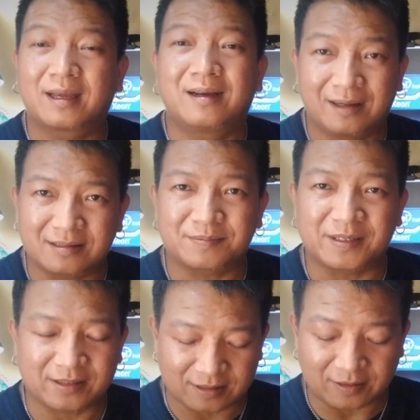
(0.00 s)
as
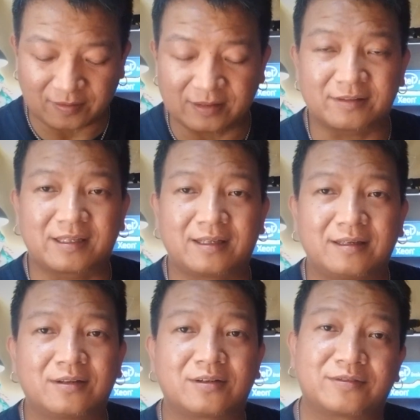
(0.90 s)
much as I understand
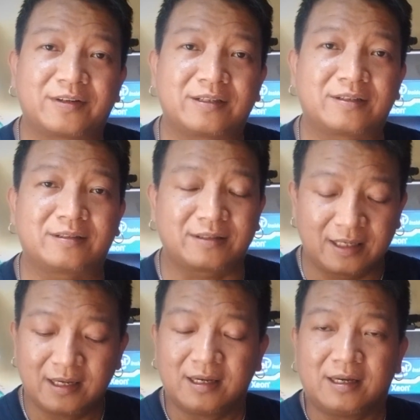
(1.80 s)
it, or as far as I
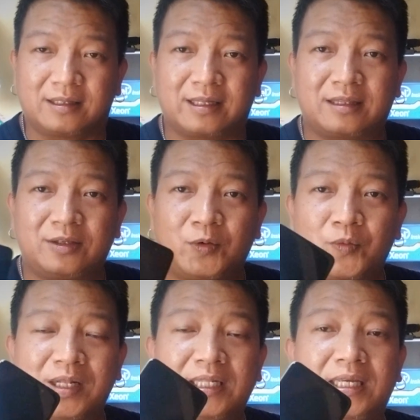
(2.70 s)
understand, that you
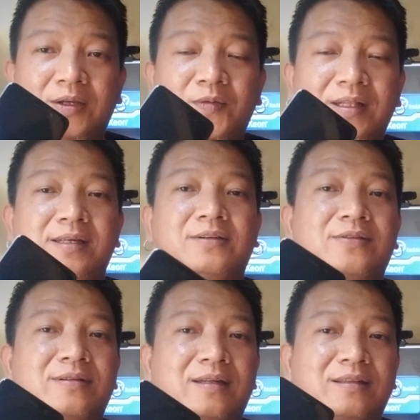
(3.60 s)
will need to
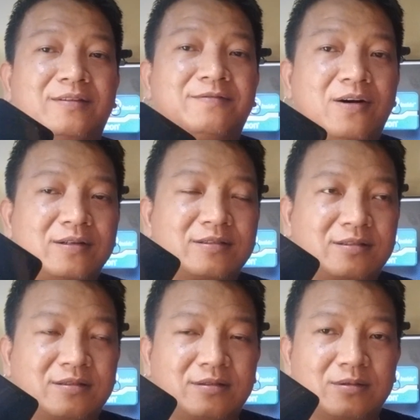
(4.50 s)
set the
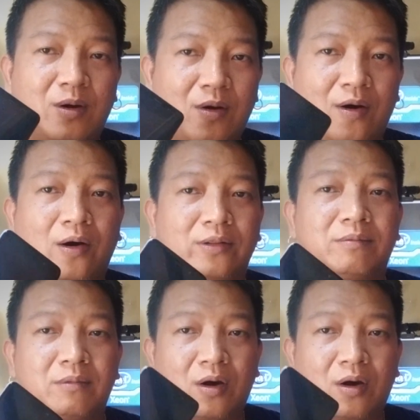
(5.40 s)
Vox on